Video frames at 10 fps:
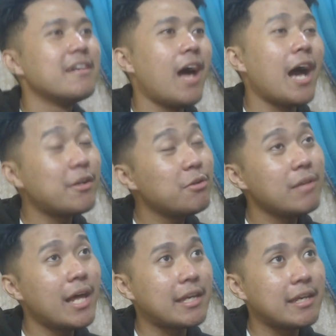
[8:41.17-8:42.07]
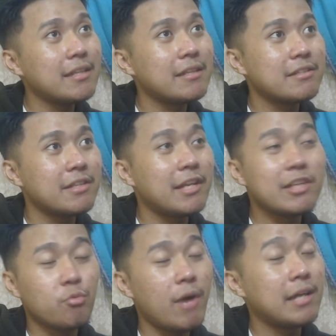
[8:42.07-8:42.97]
I do like it. So
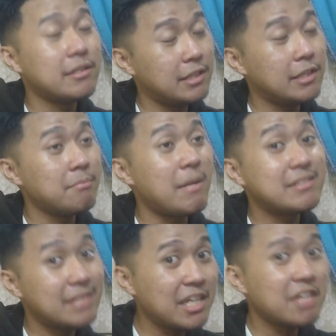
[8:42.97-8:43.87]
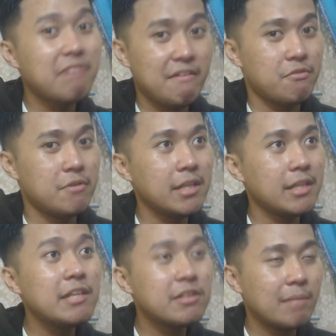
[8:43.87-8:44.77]
that's why she is my second favorite
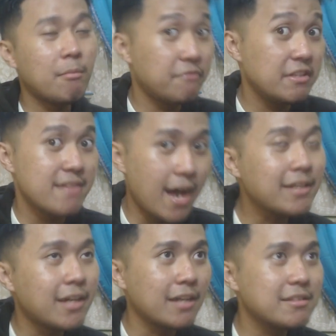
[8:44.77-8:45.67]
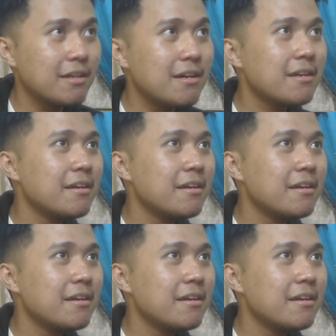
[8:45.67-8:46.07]
in terms of design character.